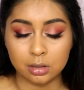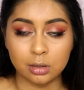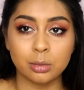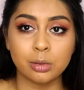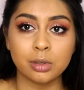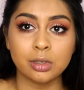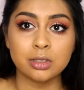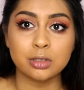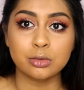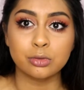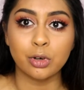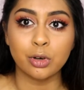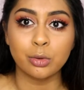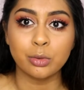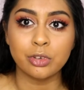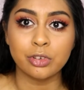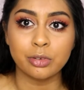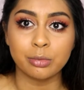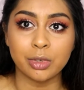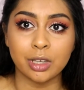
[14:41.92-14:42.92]
What's wrong
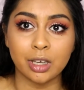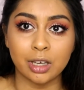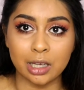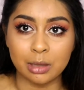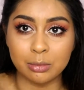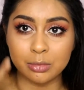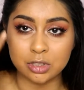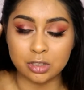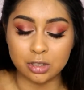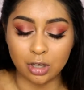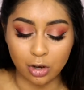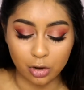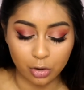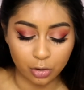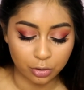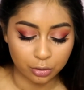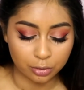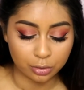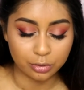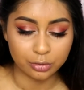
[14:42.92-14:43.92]
with me? I get mascara
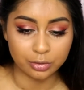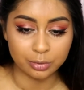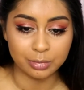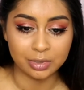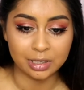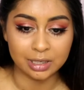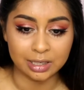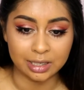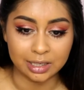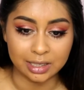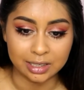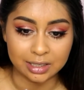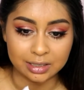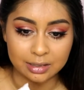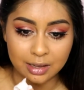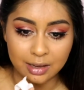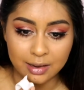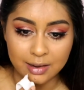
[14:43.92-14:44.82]
all over my lid